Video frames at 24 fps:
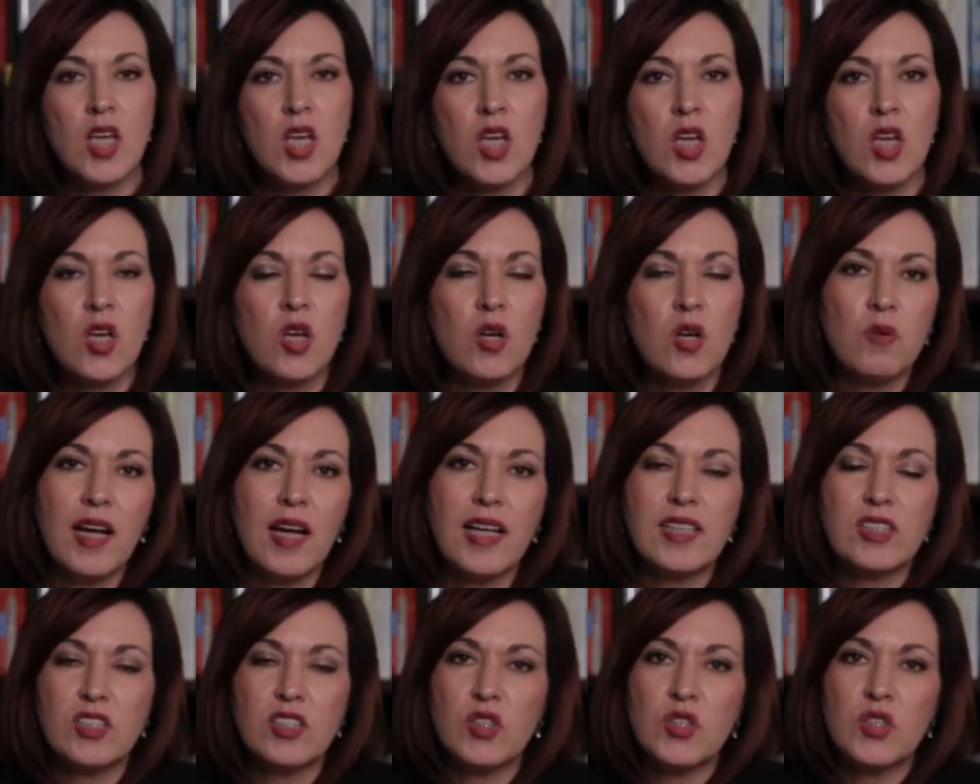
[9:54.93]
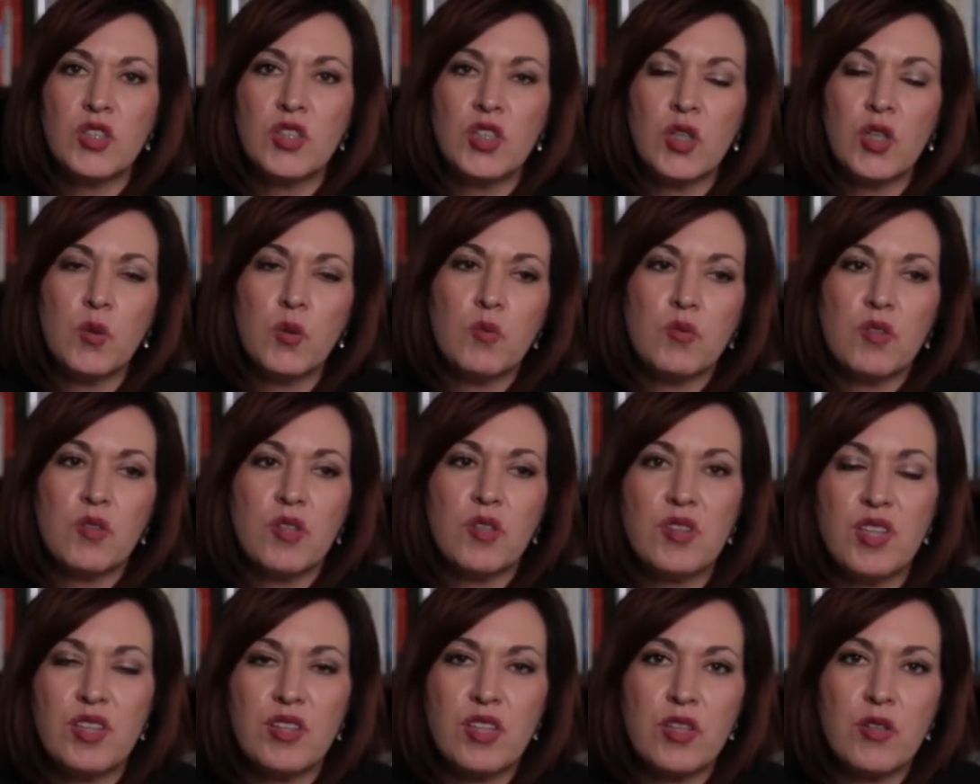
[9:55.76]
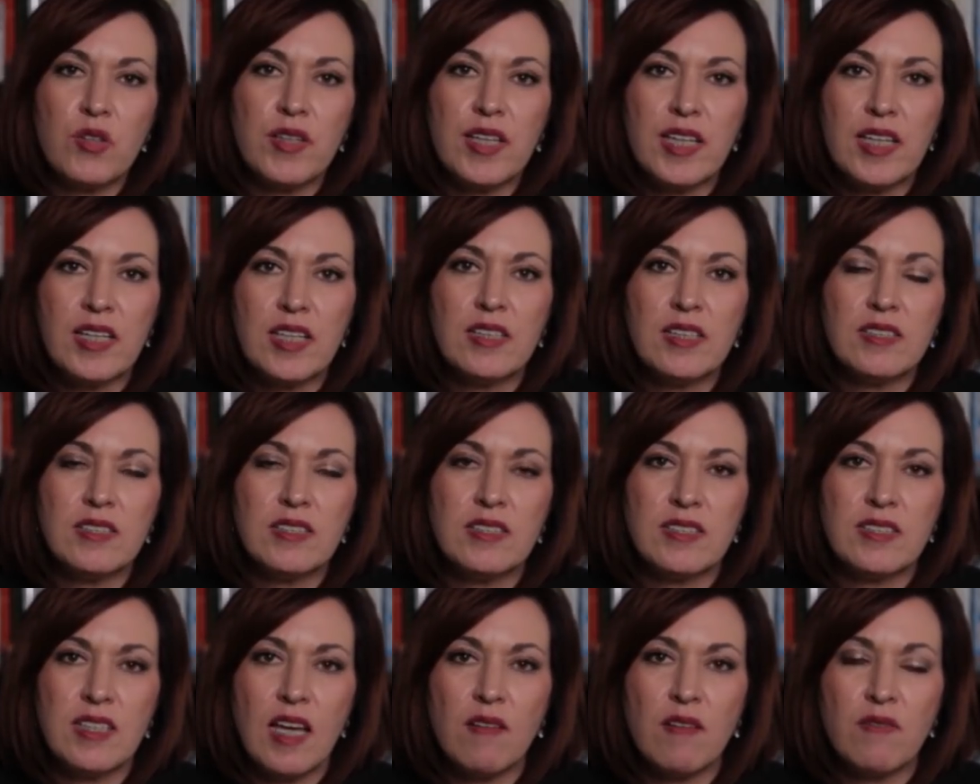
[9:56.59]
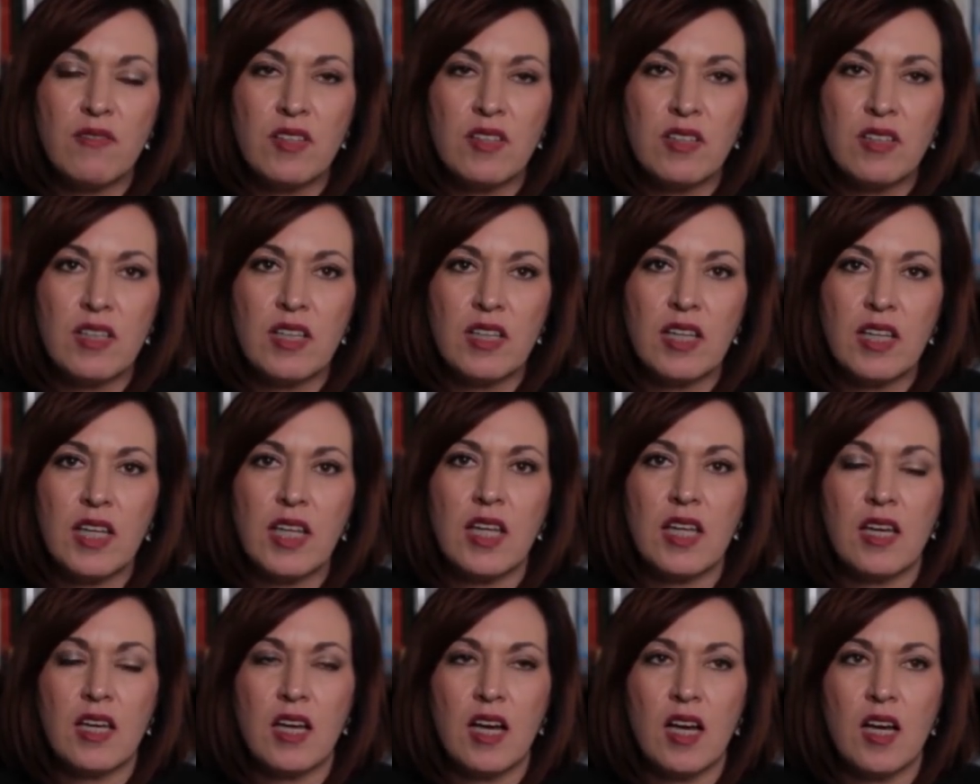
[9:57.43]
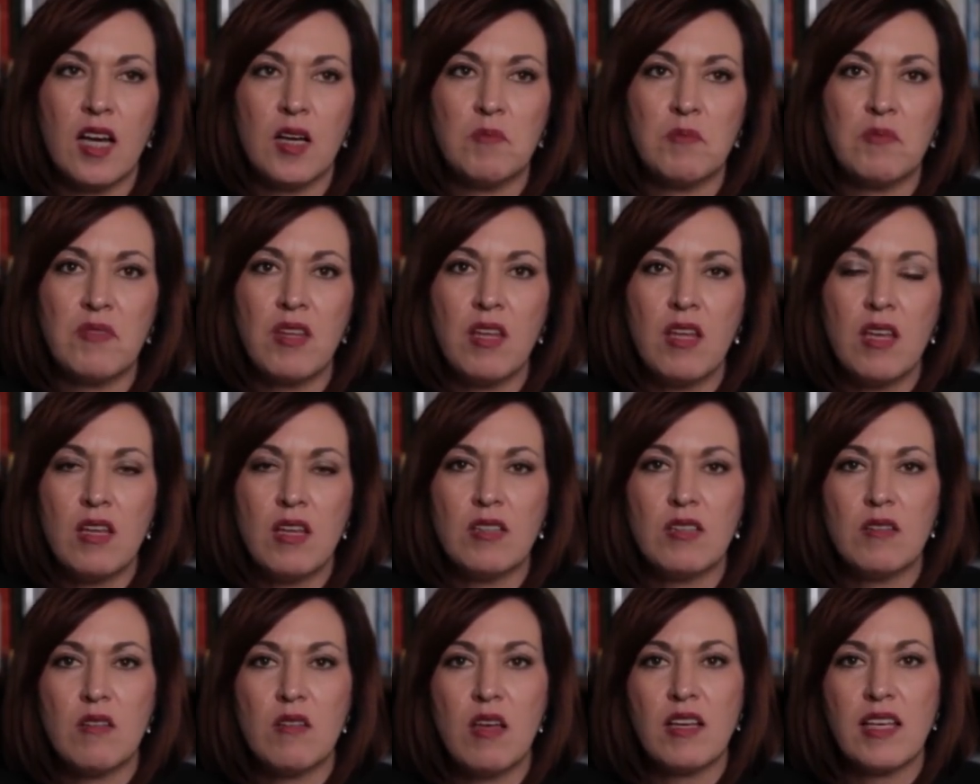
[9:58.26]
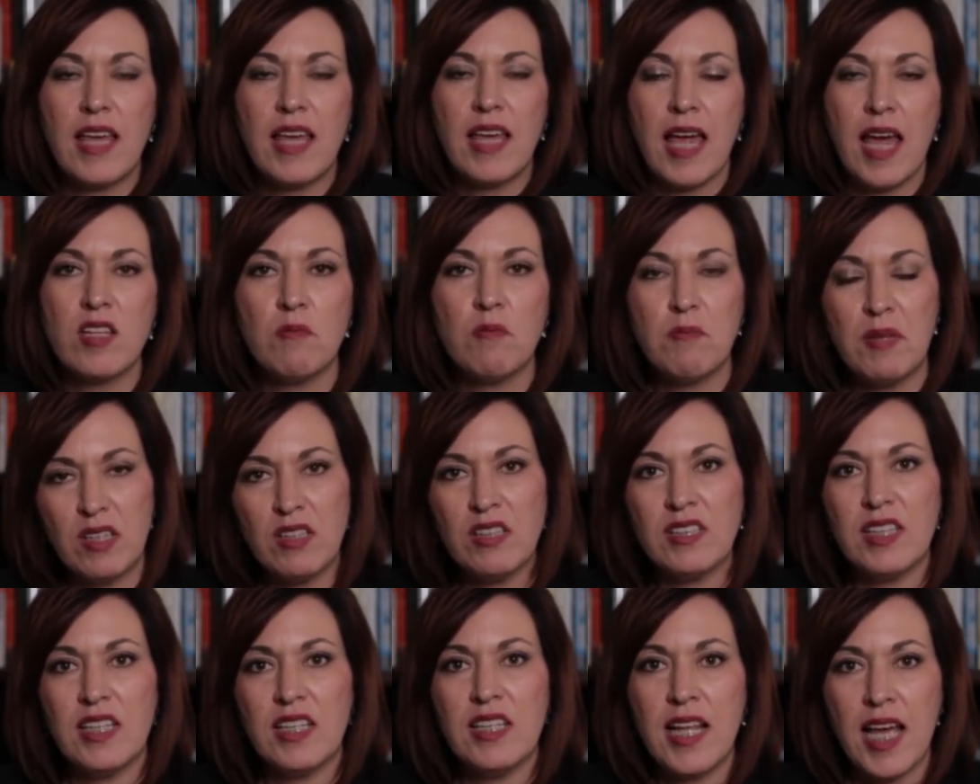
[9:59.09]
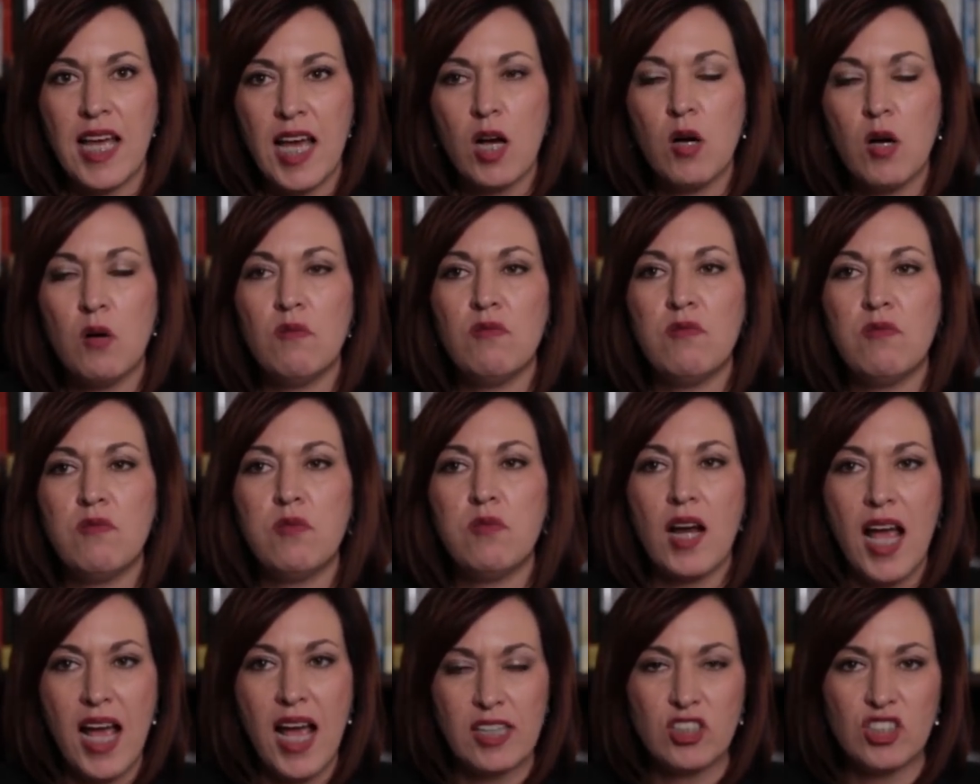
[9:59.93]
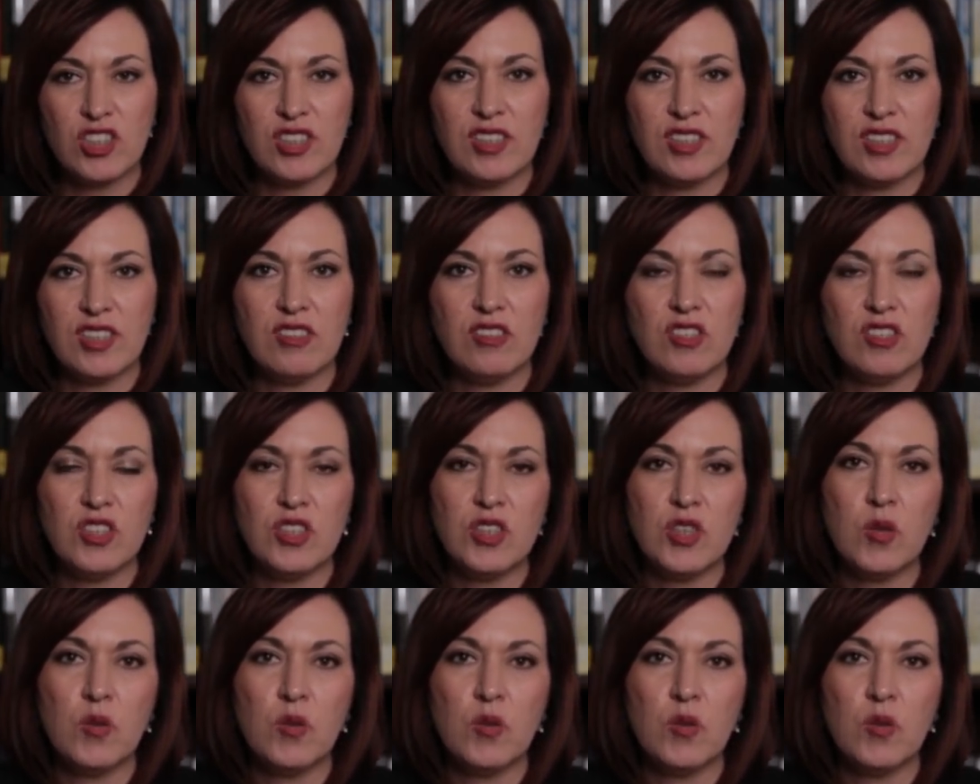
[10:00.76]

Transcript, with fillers: Right. So you know, there is definitely um, accountability now for actions.